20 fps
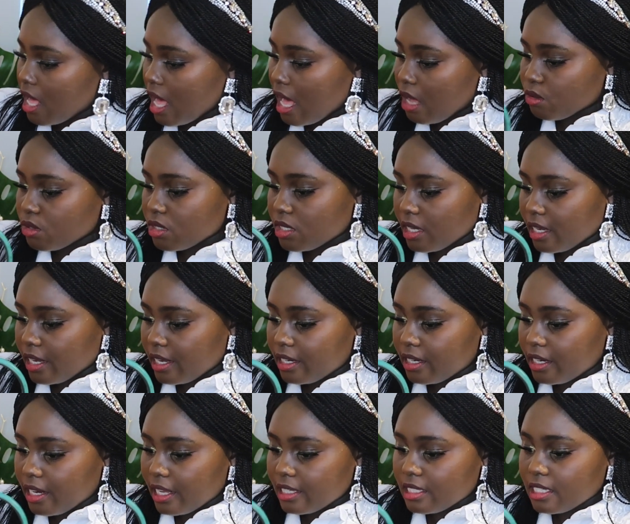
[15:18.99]

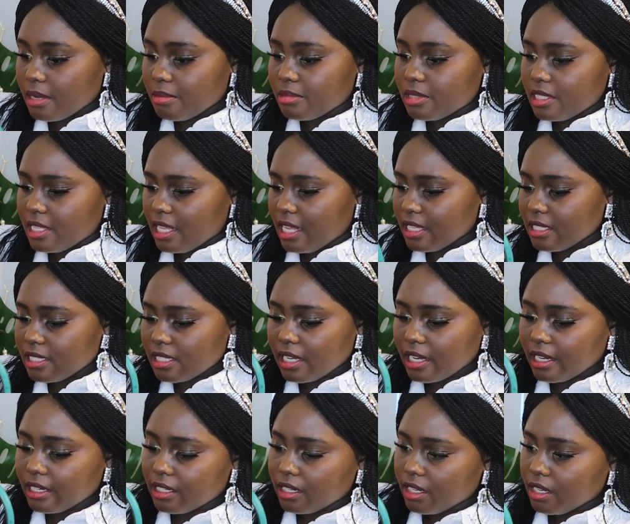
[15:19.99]
outside, except the
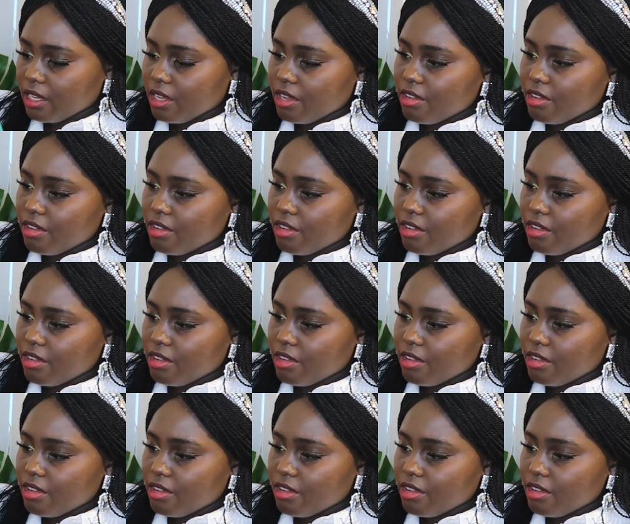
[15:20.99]
inside